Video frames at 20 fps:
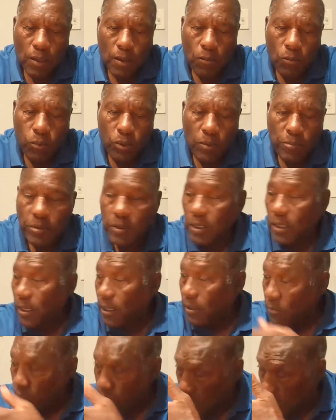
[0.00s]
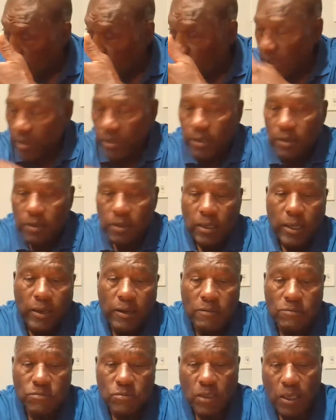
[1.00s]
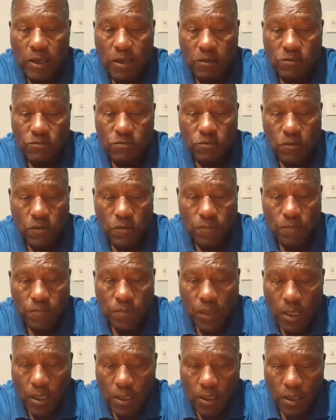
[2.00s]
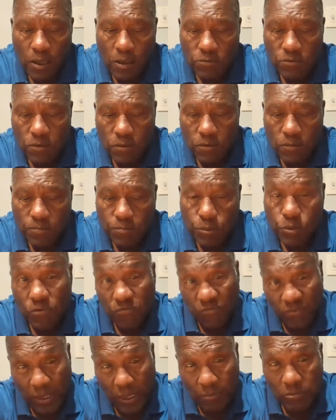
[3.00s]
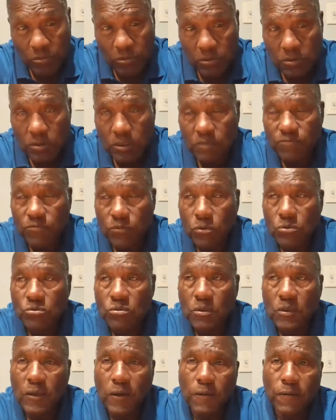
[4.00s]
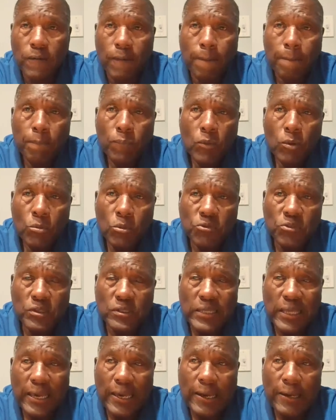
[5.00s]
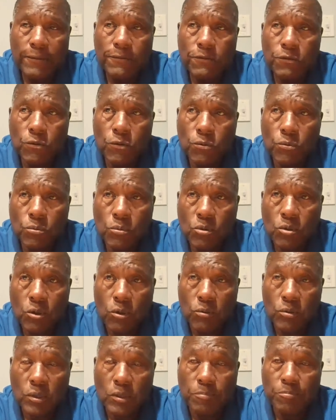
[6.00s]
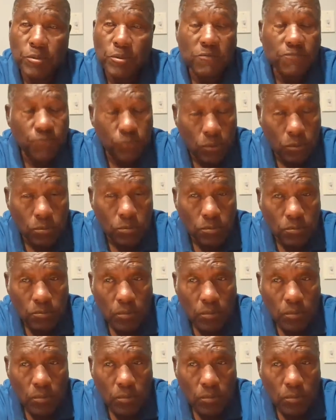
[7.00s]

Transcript: we began our lives as a poor family in Volusia County with a dad who could only pick fruit